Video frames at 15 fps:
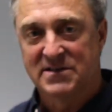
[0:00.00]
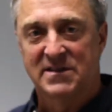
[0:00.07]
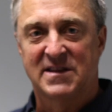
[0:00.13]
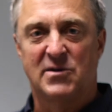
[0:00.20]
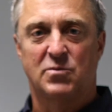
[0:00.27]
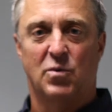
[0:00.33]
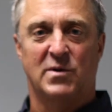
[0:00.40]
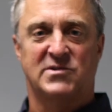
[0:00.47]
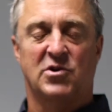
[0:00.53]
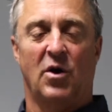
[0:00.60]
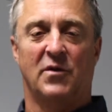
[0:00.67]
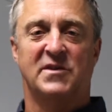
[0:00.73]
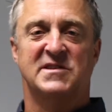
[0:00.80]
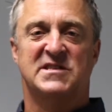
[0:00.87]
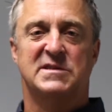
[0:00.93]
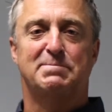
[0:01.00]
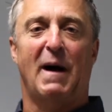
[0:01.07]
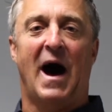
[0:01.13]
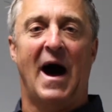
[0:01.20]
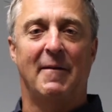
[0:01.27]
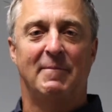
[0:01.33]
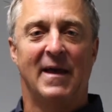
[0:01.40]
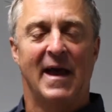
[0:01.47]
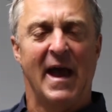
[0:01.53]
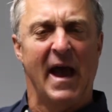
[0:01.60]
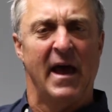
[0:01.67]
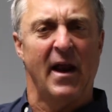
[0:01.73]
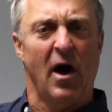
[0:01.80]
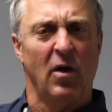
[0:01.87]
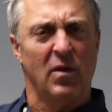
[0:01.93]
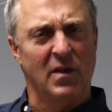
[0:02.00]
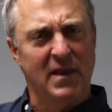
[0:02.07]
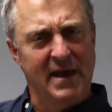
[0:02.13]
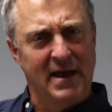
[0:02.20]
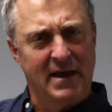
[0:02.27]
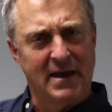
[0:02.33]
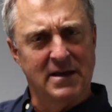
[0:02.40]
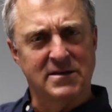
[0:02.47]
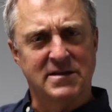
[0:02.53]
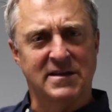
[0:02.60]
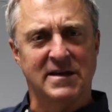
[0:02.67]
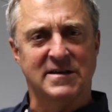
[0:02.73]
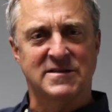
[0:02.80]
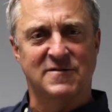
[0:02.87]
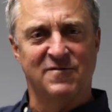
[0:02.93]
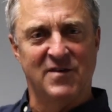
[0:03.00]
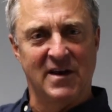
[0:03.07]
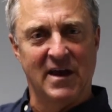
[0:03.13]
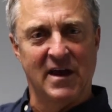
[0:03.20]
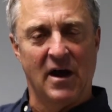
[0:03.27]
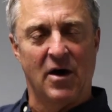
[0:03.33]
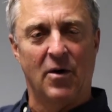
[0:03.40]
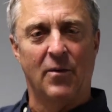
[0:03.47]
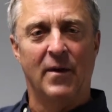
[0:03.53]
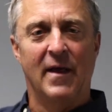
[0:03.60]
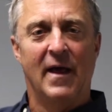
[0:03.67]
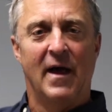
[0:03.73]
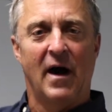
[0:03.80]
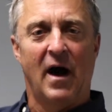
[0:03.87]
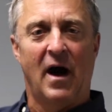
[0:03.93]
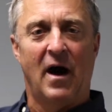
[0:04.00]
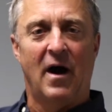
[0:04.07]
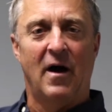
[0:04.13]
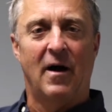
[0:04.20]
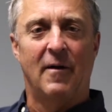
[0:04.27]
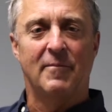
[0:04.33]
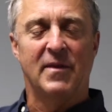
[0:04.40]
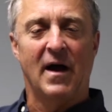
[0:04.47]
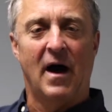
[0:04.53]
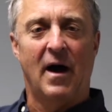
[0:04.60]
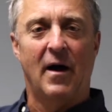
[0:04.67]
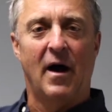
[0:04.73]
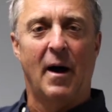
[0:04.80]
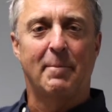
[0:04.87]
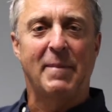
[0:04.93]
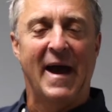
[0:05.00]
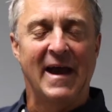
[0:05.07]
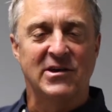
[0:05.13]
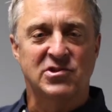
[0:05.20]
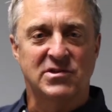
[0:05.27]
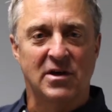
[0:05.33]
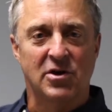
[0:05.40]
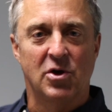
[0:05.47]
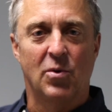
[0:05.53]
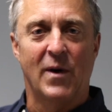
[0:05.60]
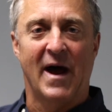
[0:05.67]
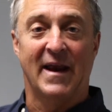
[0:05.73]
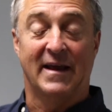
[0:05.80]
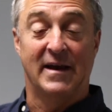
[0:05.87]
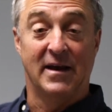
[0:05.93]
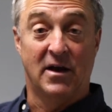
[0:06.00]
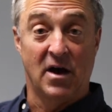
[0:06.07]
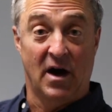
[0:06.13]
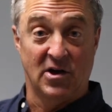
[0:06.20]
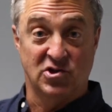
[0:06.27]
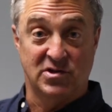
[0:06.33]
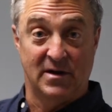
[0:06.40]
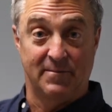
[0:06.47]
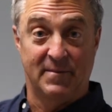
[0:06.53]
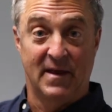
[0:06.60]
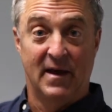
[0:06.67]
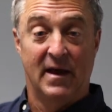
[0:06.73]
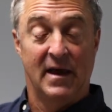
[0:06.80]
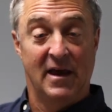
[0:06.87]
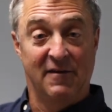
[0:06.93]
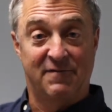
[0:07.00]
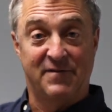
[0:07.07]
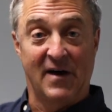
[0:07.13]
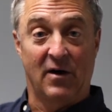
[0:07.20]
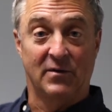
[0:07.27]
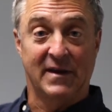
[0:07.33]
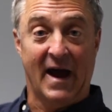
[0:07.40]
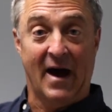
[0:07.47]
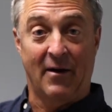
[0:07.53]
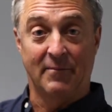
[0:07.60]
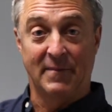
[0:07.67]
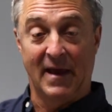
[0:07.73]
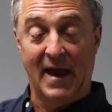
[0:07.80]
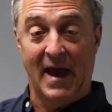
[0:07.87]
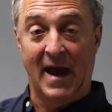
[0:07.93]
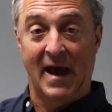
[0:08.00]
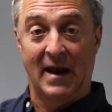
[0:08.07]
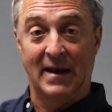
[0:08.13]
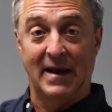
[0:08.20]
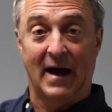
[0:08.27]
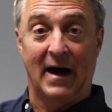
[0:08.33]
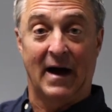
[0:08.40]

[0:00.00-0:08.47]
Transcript: what's called the spot. And I'll link into this video a patient who had a concussion. He fell down and